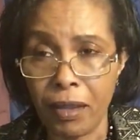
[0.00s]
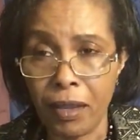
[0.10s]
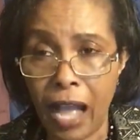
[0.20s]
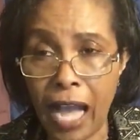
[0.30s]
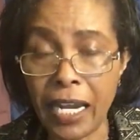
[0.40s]

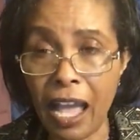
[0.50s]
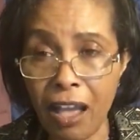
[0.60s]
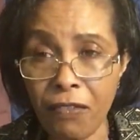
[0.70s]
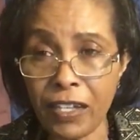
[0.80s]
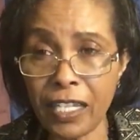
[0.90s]
And
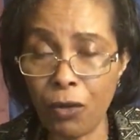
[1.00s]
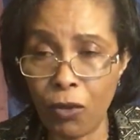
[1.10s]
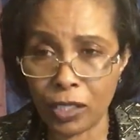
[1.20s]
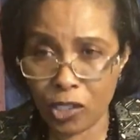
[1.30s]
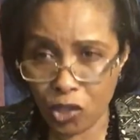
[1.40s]
everything
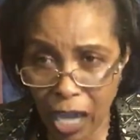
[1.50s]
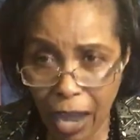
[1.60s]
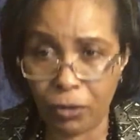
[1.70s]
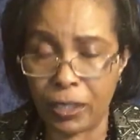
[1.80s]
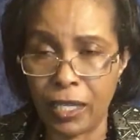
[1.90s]
was
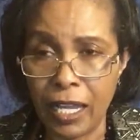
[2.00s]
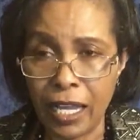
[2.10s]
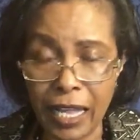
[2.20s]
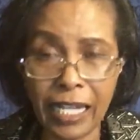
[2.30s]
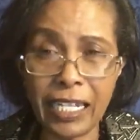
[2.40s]
down.
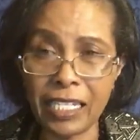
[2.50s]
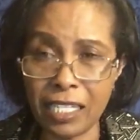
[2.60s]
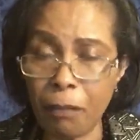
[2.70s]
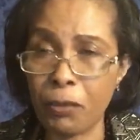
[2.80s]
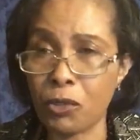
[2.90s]
Then the
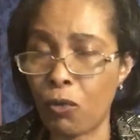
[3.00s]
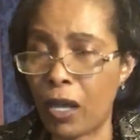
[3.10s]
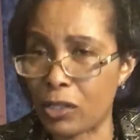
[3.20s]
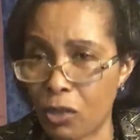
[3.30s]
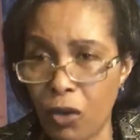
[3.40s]
disciples were
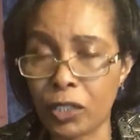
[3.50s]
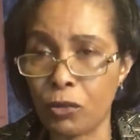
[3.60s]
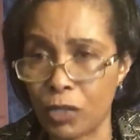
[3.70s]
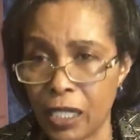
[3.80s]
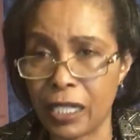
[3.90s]
shocked to
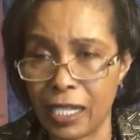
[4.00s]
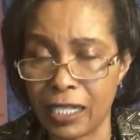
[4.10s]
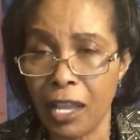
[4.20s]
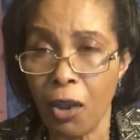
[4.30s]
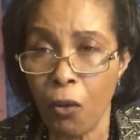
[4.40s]
see this.
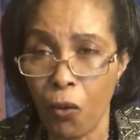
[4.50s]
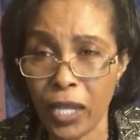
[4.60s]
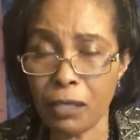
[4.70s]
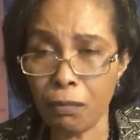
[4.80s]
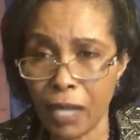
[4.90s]

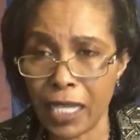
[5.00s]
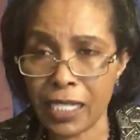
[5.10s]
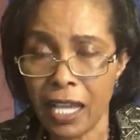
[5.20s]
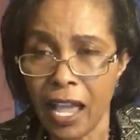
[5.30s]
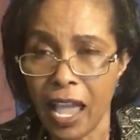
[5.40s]
Which means
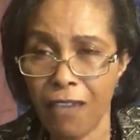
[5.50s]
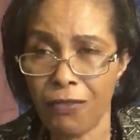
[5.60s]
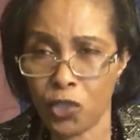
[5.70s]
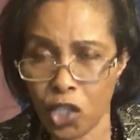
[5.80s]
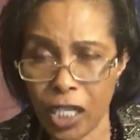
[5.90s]
if
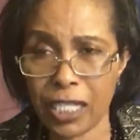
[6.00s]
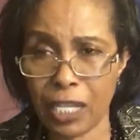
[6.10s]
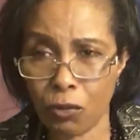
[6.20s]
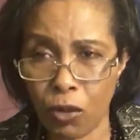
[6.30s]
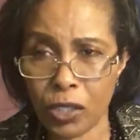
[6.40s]
Jesus
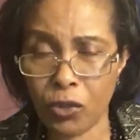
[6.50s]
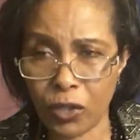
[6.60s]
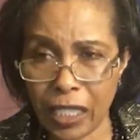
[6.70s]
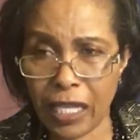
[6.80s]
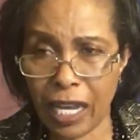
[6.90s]
was not
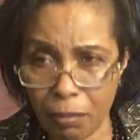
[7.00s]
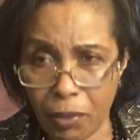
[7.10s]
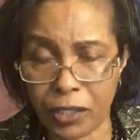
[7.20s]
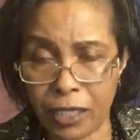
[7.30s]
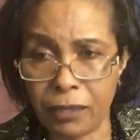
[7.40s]
in that
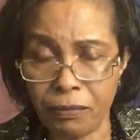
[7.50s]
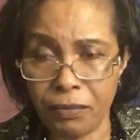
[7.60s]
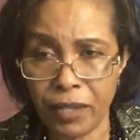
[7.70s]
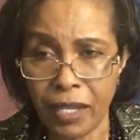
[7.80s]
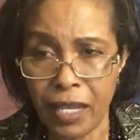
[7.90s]
boat,
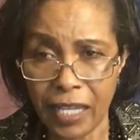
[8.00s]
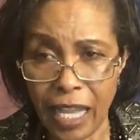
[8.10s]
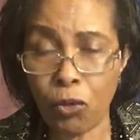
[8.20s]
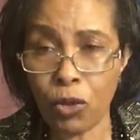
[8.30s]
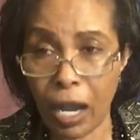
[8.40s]
they
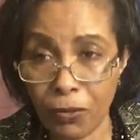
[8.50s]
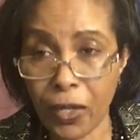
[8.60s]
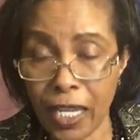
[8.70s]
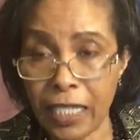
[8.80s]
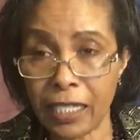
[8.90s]
could have
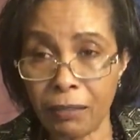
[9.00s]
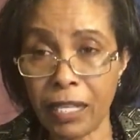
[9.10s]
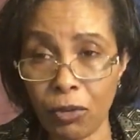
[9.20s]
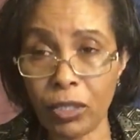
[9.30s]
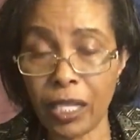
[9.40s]
killed him. They,
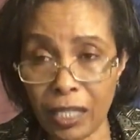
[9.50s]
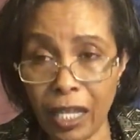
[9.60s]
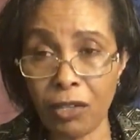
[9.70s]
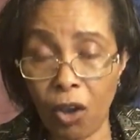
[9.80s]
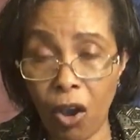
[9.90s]
they,
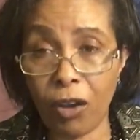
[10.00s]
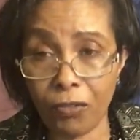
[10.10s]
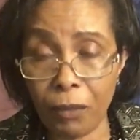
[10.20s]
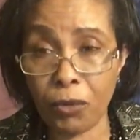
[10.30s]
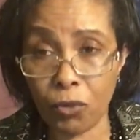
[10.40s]
they, all of
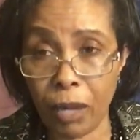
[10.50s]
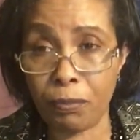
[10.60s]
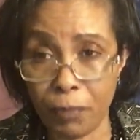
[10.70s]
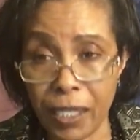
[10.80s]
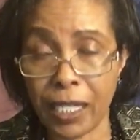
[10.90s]
them could have
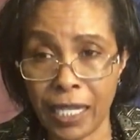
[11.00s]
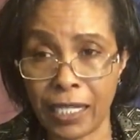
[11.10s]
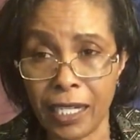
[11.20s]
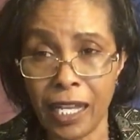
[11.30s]
been killed.